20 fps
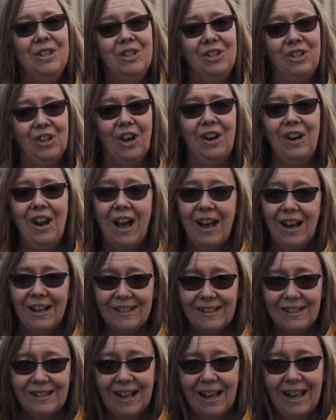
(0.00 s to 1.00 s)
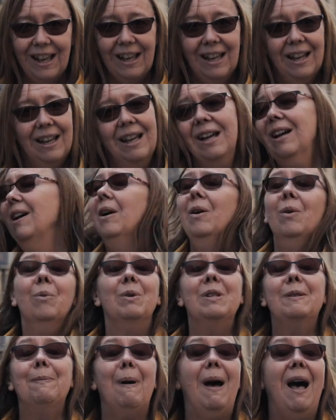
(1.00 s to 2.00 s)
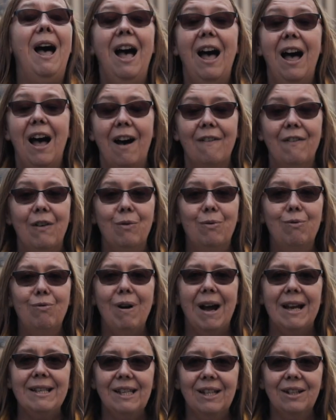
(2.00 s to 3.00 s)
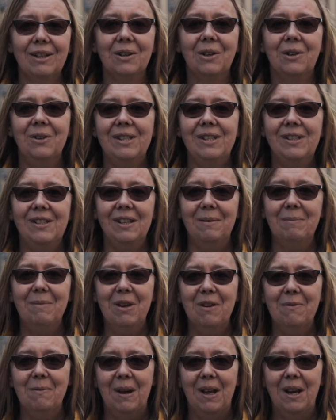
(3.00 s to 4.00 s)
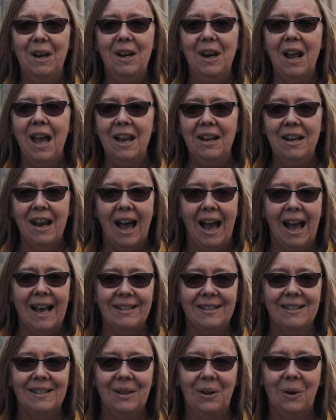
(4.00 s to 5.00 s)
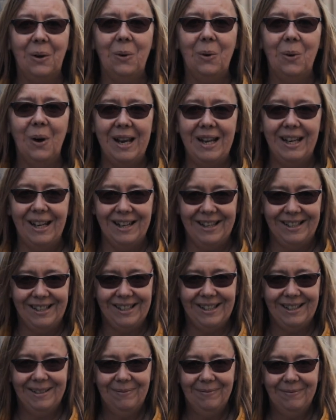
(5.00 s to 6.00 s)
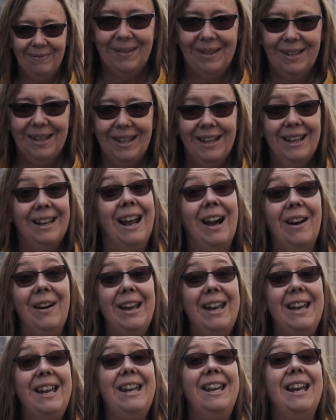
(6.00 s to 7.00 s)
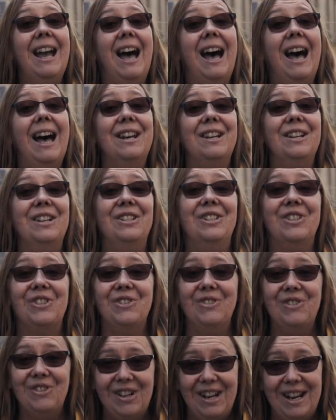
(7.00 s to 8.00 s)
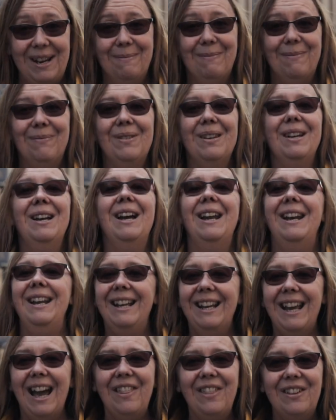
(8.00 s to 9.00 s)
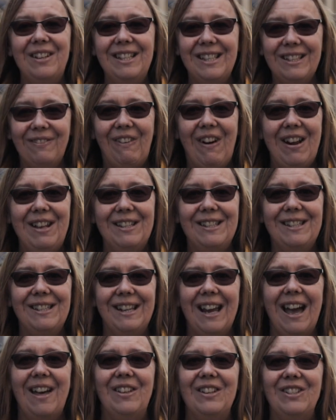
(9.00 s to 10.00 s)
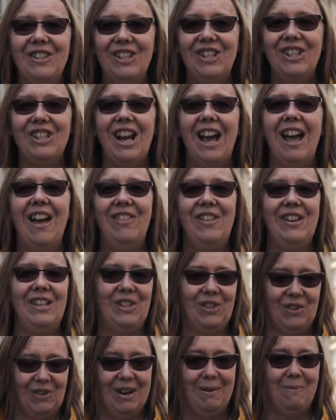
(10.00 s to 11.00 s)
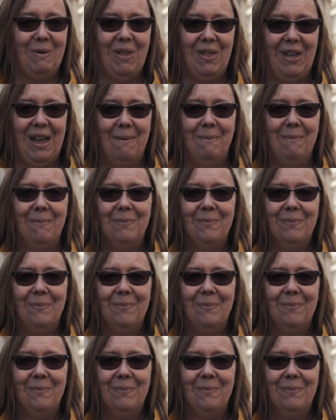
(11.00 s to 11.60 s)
John Hustler was part of a radical Christian movement known as the Quakers. Now he had a dream. He gathered his friends together to share this dream with him.